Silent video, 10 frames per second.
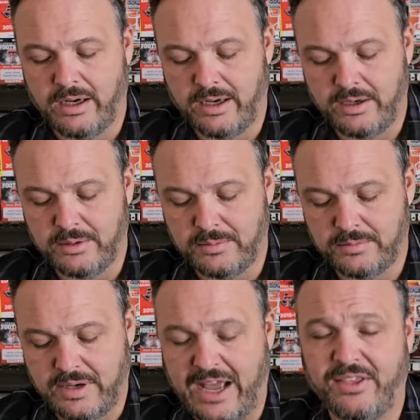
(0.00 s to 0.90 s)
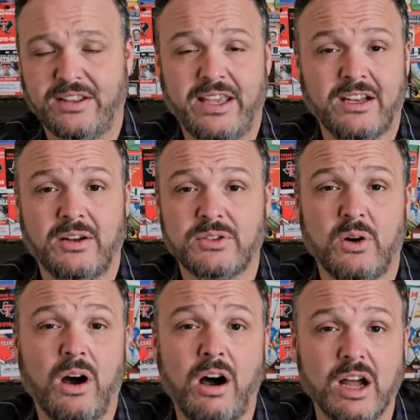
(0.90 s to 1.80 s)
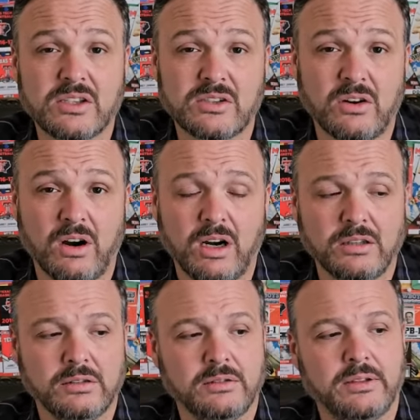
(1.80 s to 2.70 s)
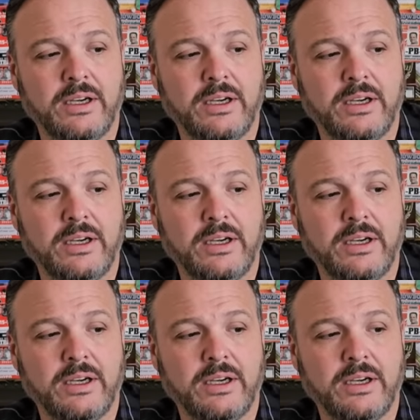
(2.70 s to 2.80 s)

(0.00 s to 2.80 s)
I think they get off to a hot start,